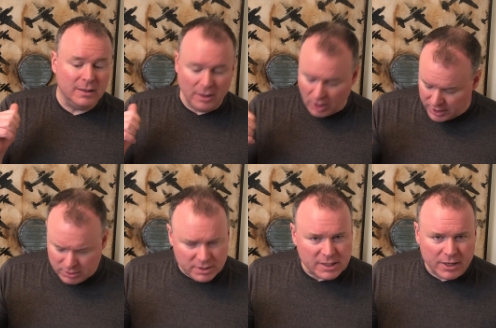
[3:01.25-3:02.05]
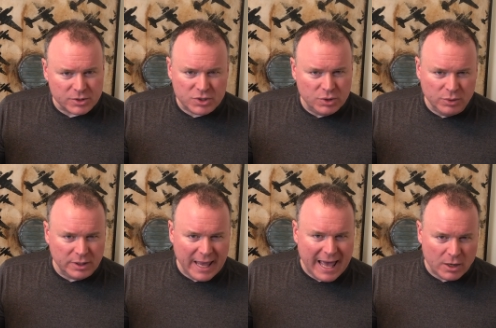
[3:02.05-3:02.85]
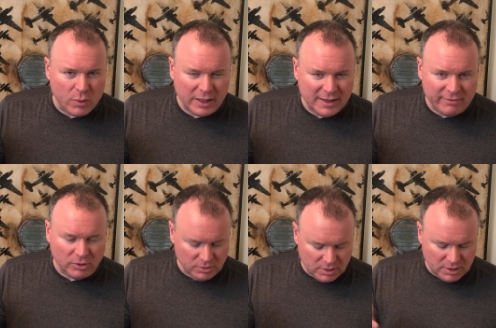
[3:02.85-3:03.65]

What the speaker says: audio exciters to an adequate level.